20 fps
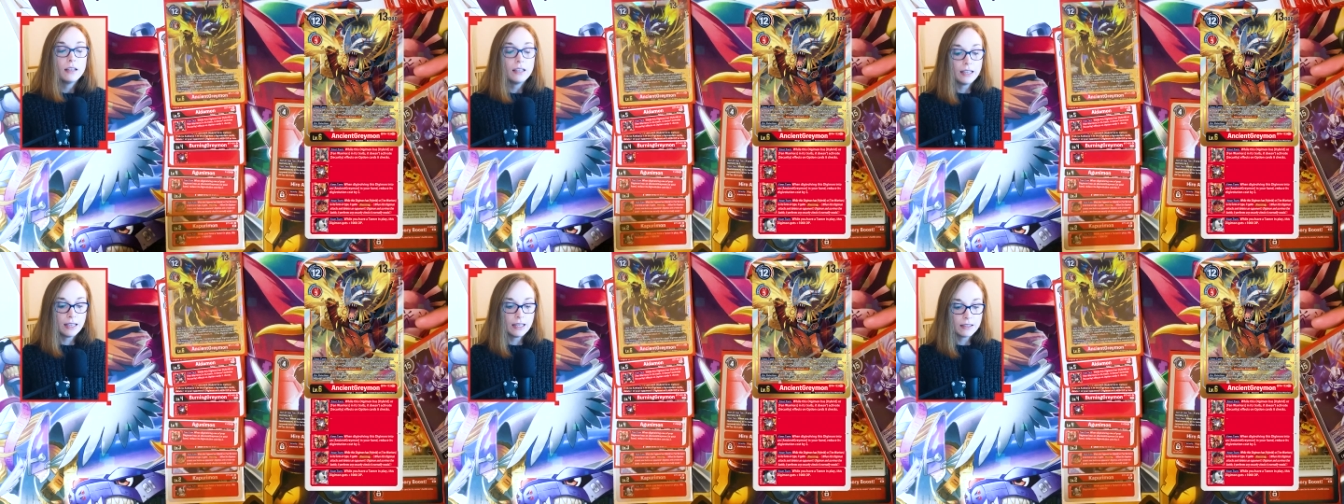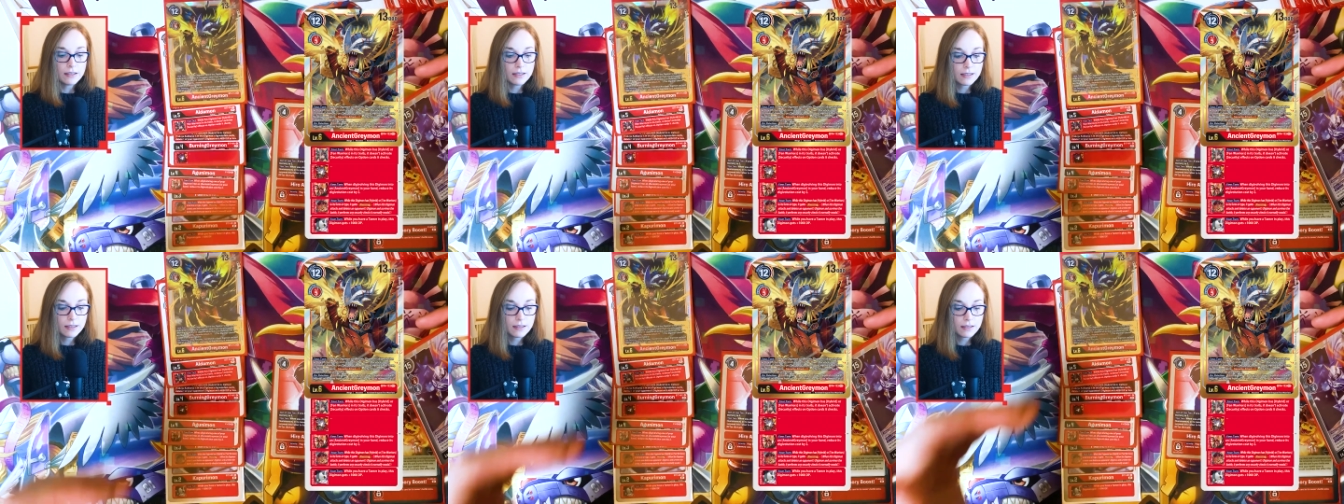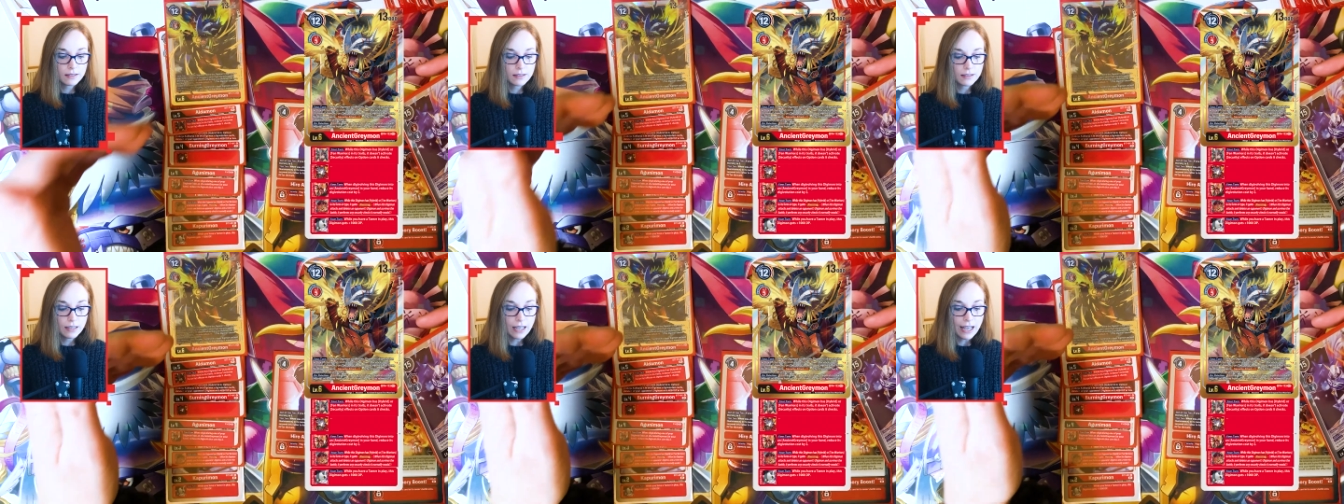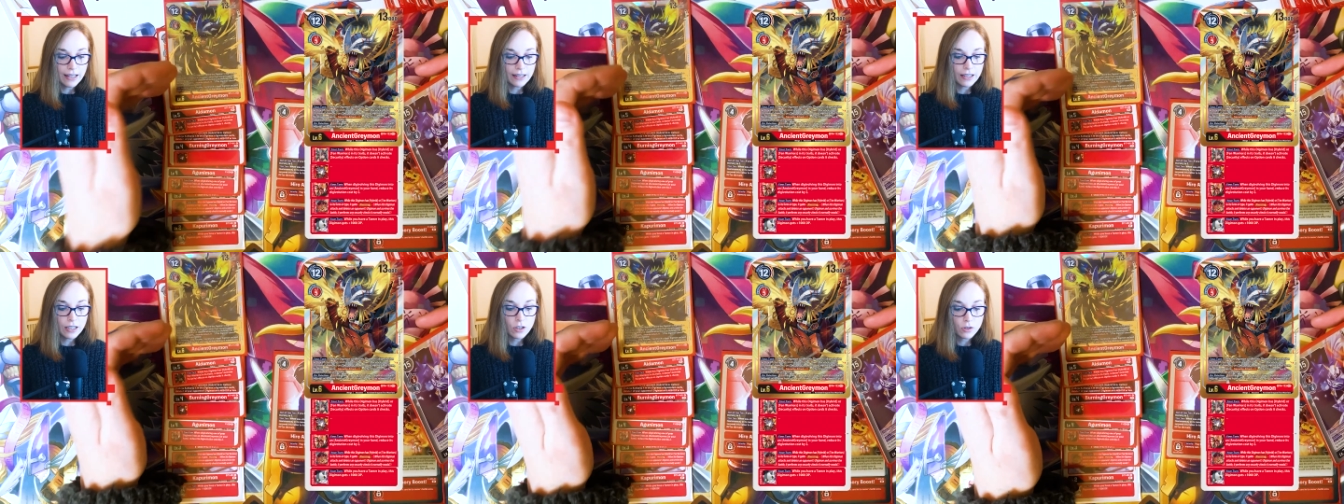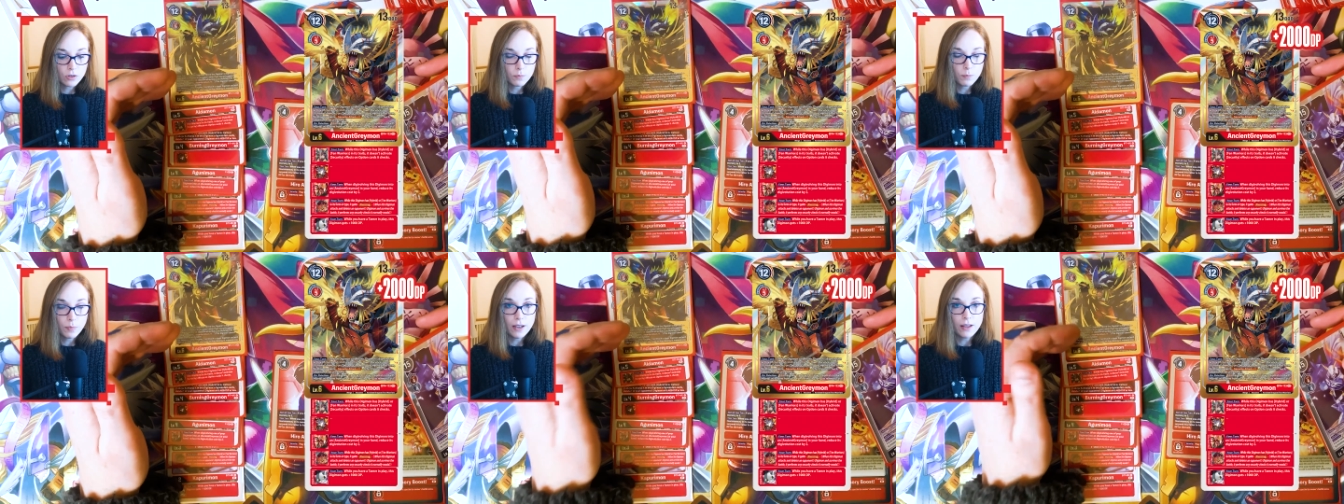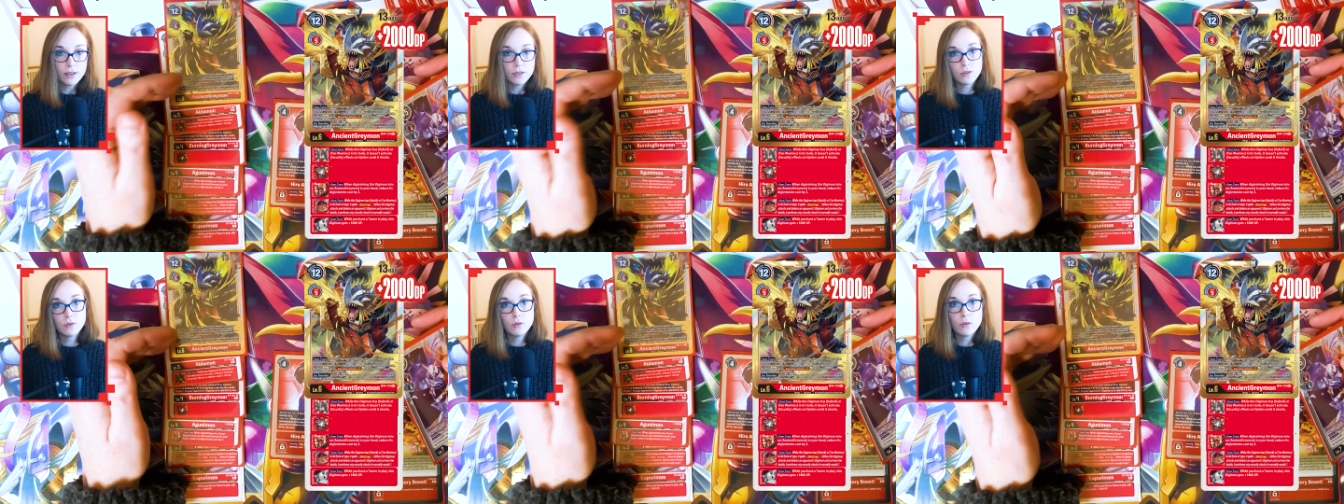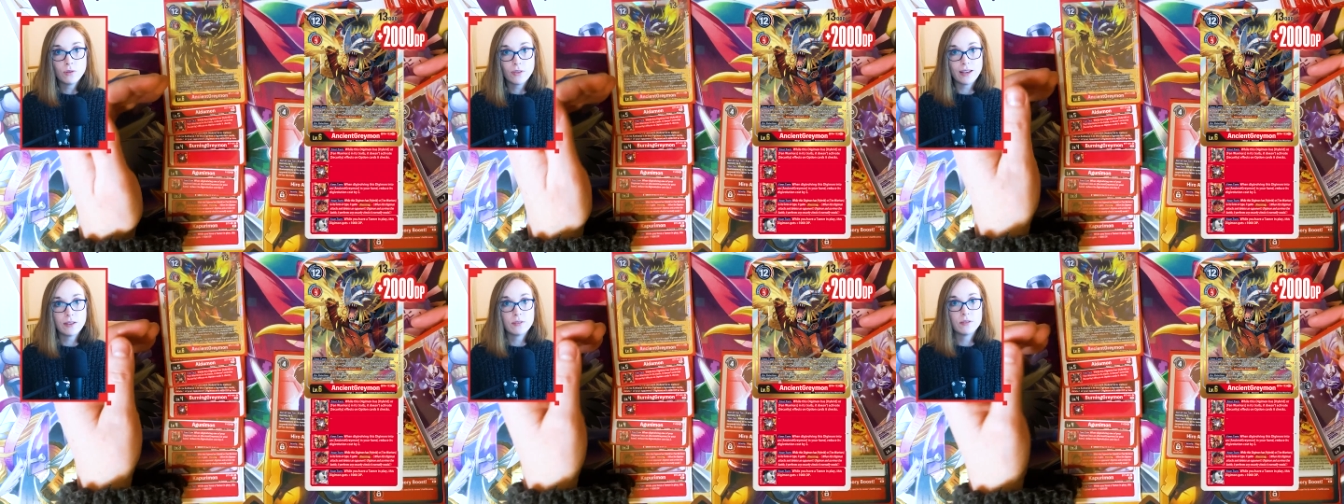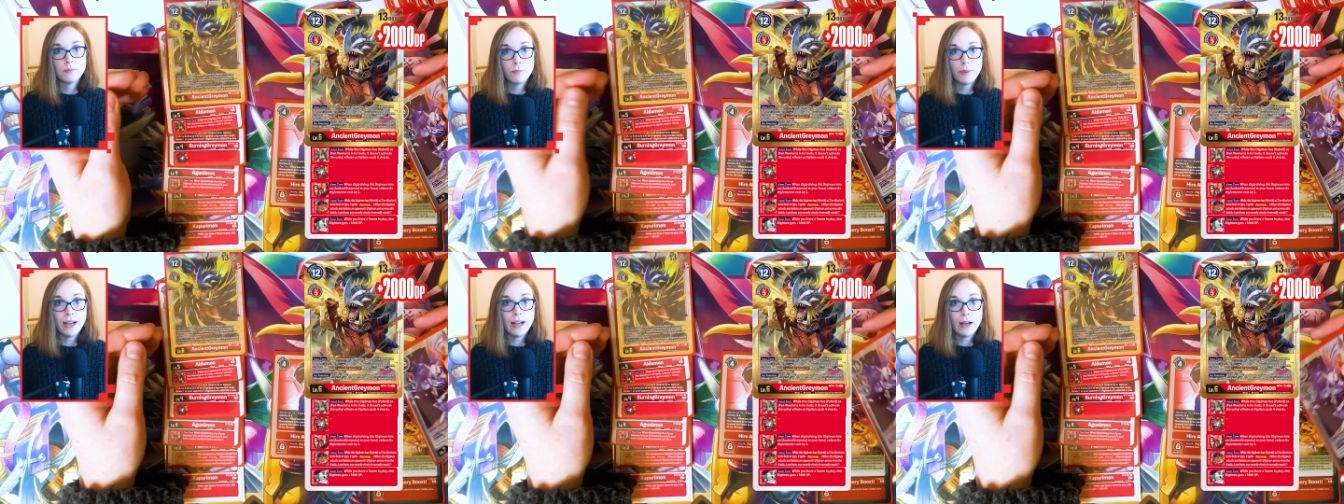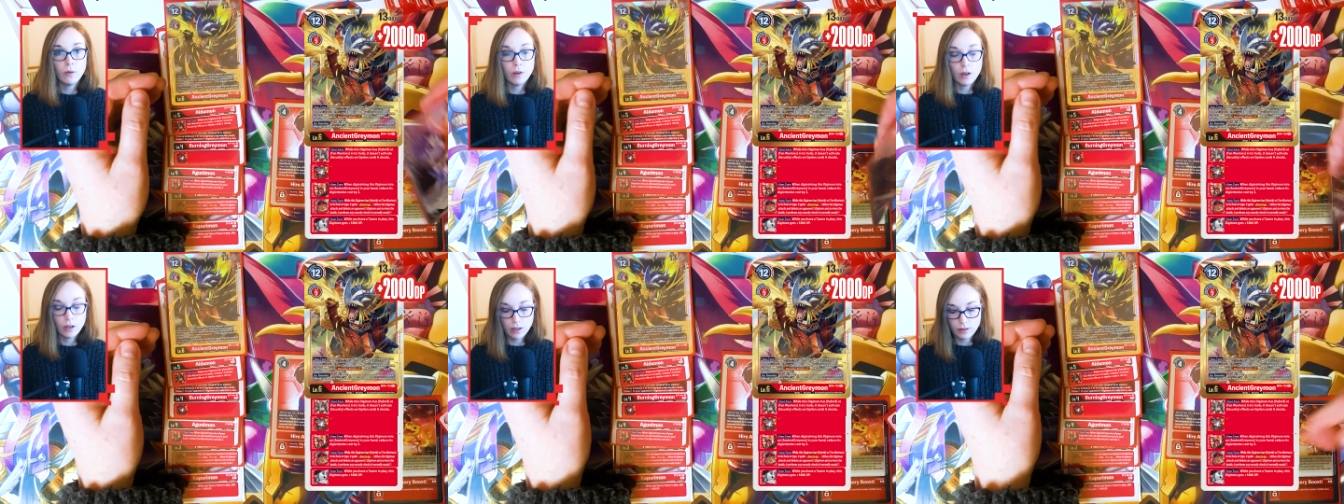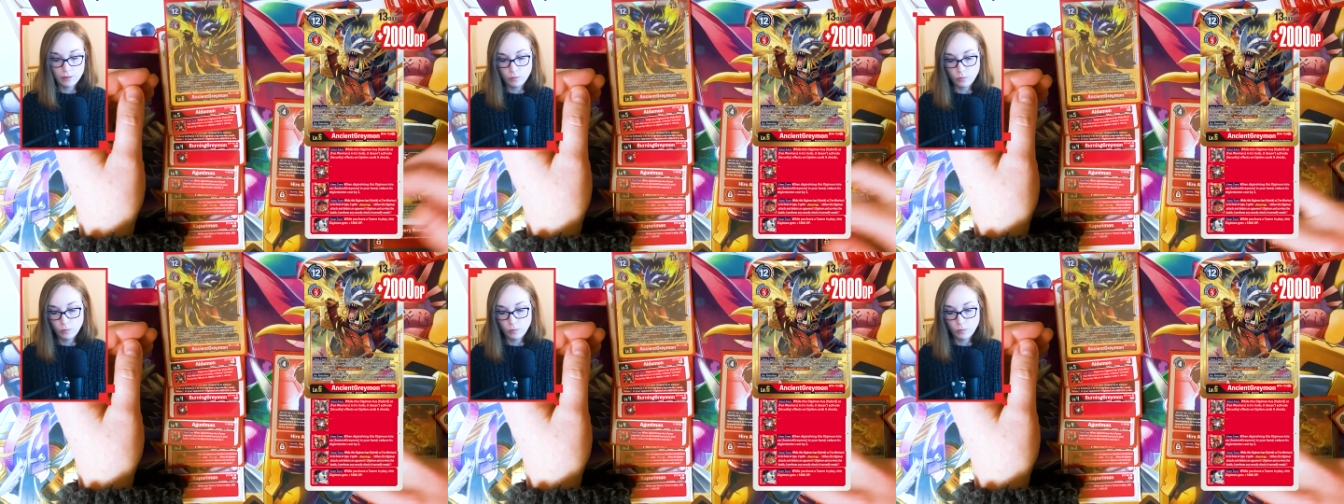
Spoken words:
it's adding plus 2000 power